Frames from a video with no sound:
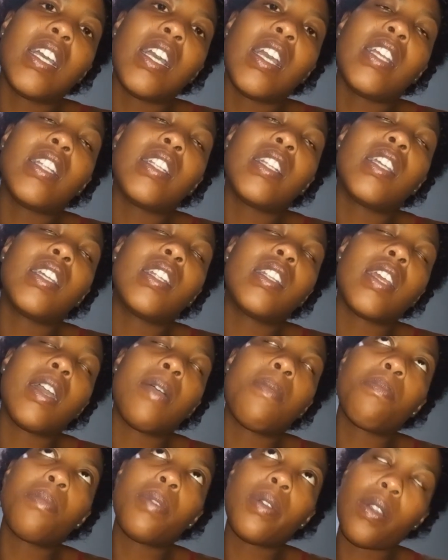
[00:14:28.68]
and her
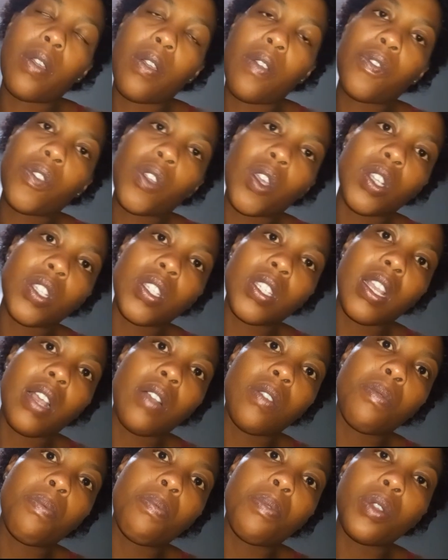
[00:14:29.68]
number. Of course,
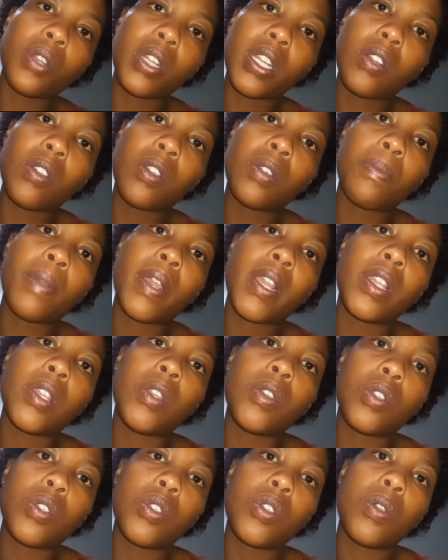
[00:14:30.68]
I'll put it on my
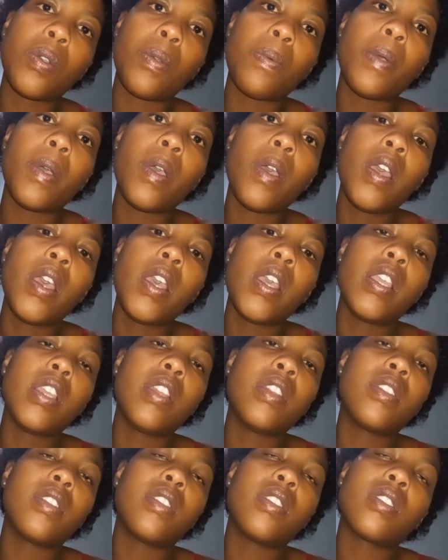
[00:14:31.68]
YouTube
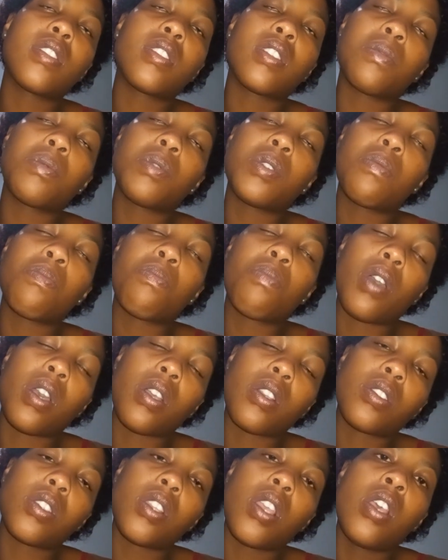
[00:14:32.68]
in the description
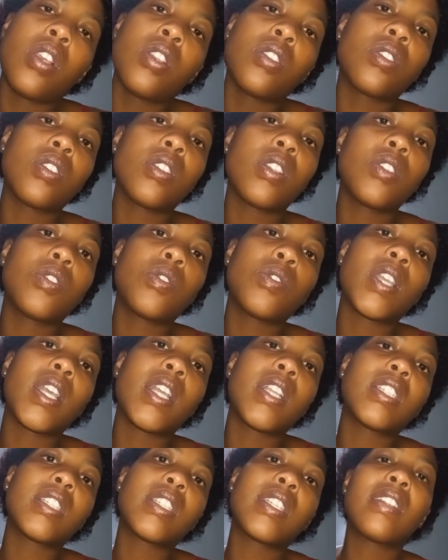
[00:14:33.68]
box so that you
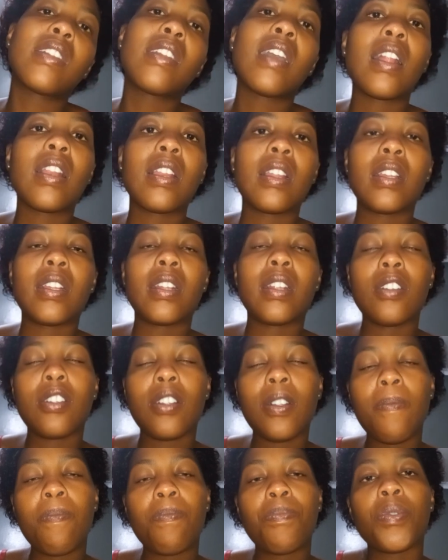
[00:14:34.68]
guys can highlight her.
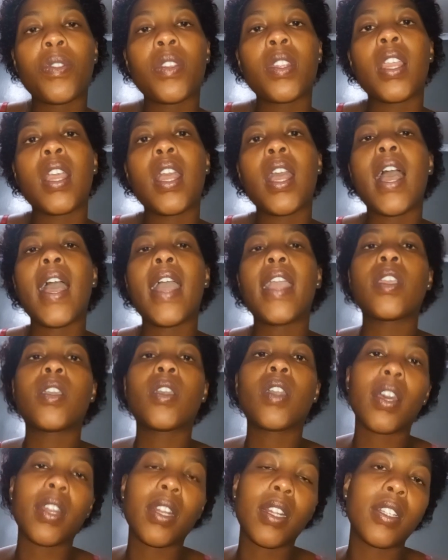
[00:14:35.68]
I
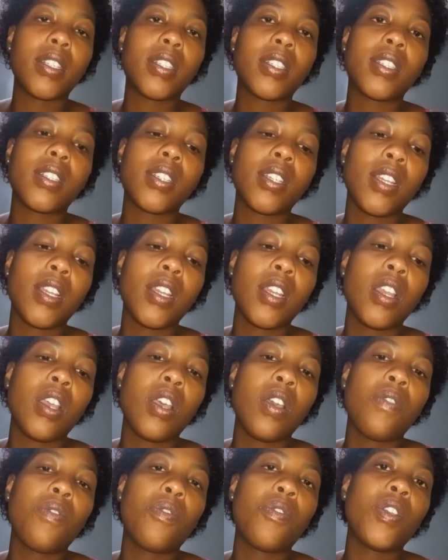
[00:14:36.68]
got it
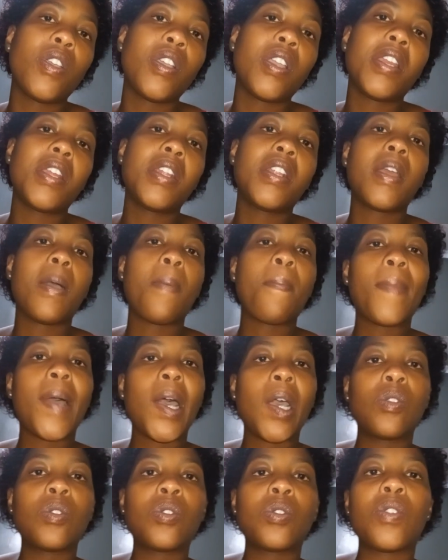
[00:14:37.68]
for an
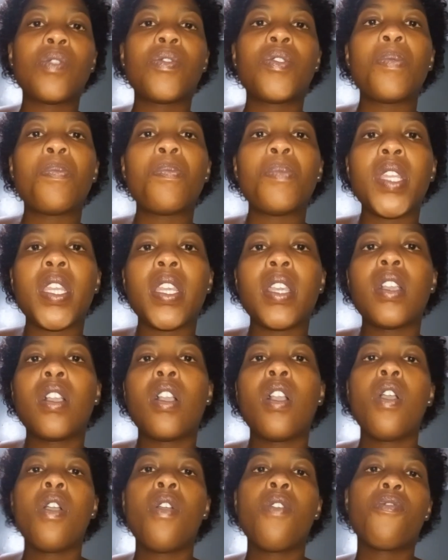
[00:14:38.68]
amount of a mere
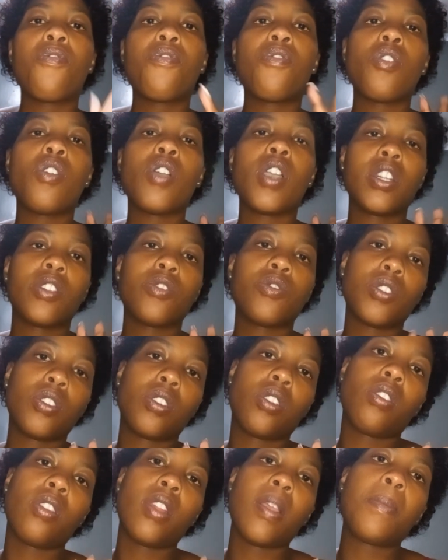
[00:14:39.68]
400
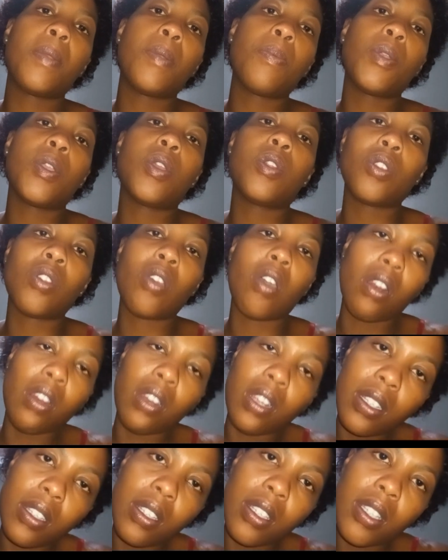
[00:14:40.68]
Namibian
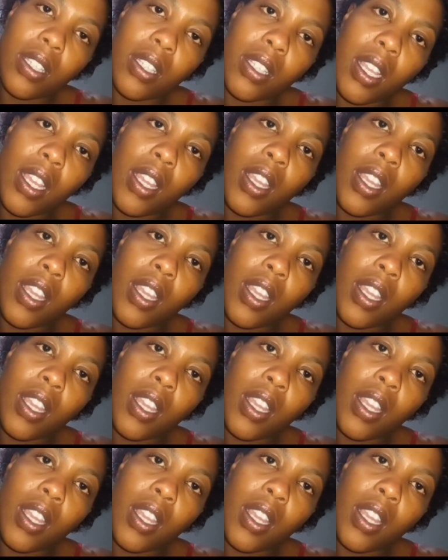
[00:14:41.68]
dollars.